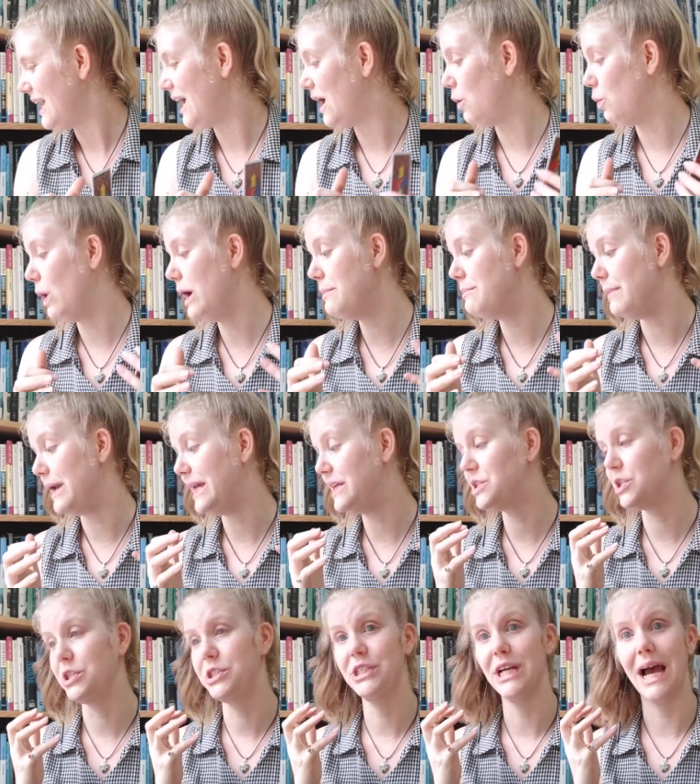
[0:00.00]
uh, what
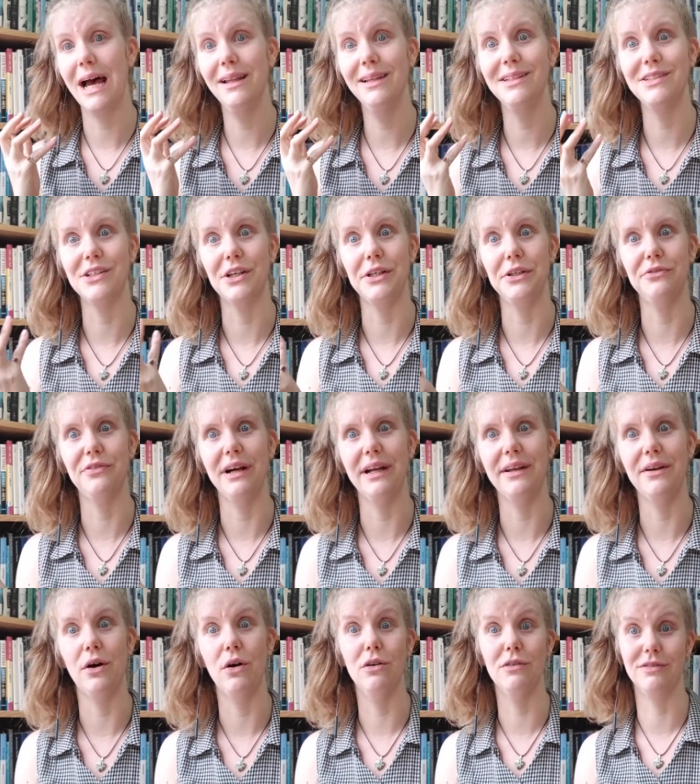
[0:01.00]
major challenge are you ready
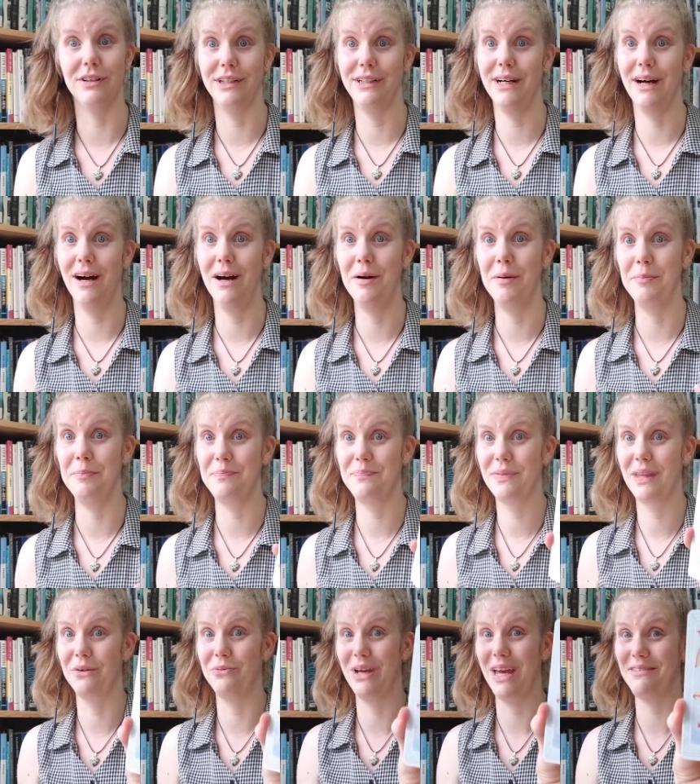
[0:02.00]
to overcome?
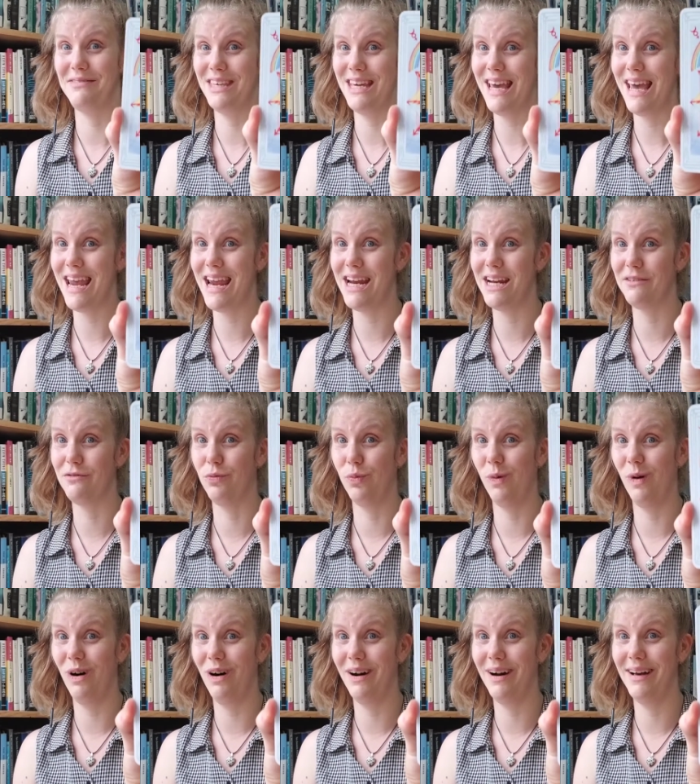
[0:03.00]
And we have the Eight of
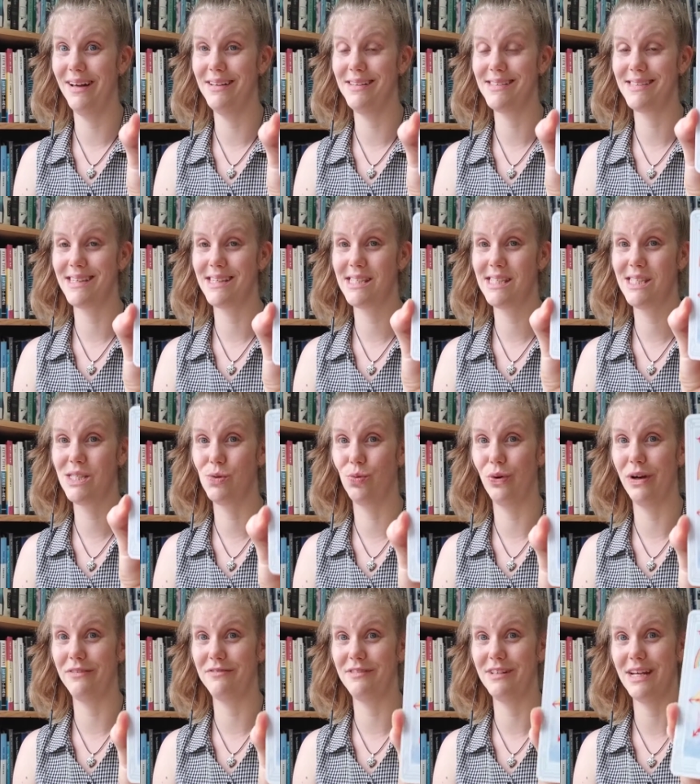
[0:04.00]
Wands,
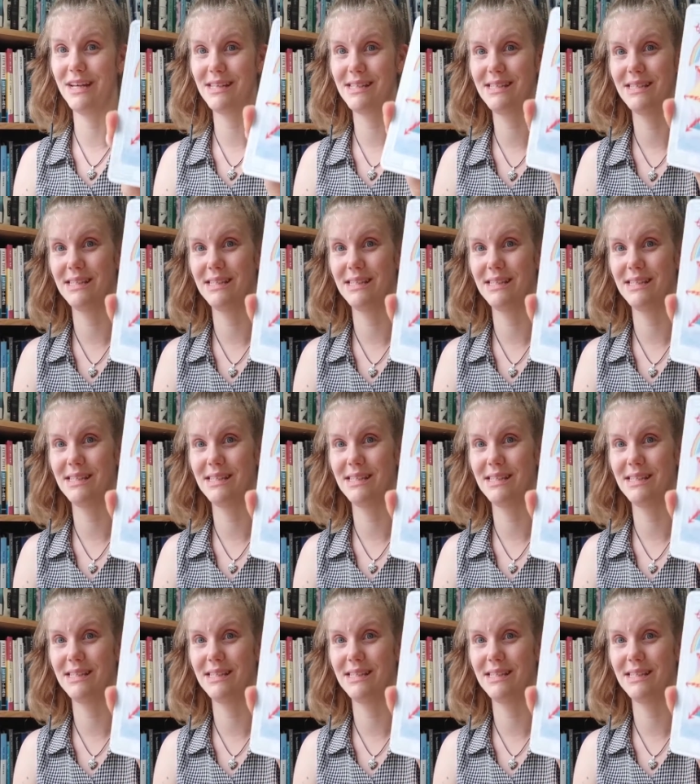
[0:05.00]
swiftness.